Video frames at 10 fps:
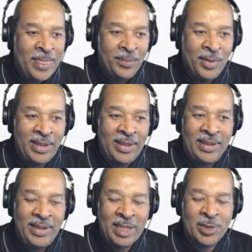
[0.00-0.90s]
But in the
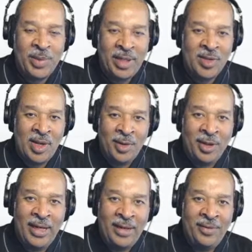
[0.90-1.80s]
next part, so I'm going
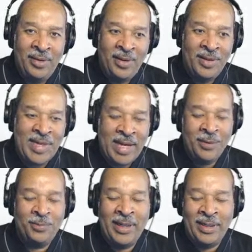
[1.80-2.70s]
to have a
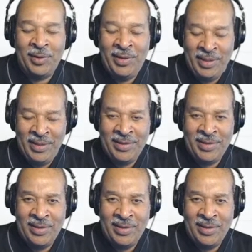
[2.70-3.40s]
second part to this.